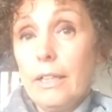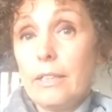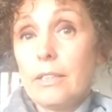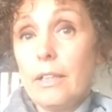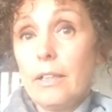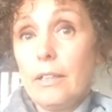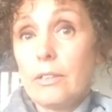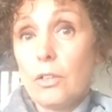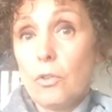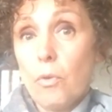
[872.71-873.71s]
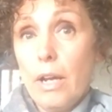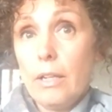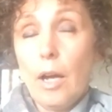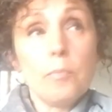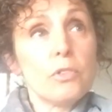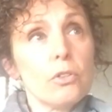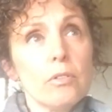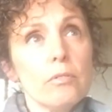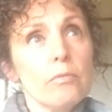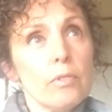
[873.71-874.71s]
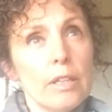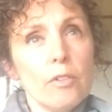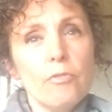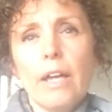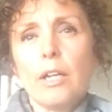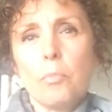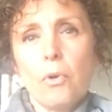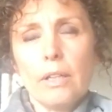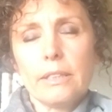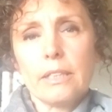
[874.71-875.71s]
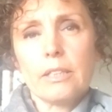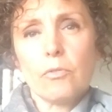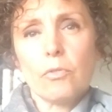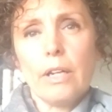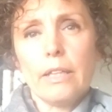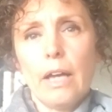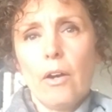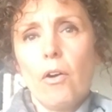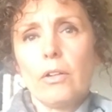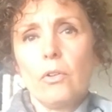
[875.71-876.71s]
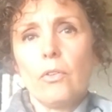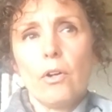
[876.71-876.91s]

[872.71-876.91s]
It's a great, I'm sure in the vetting process of writing that article,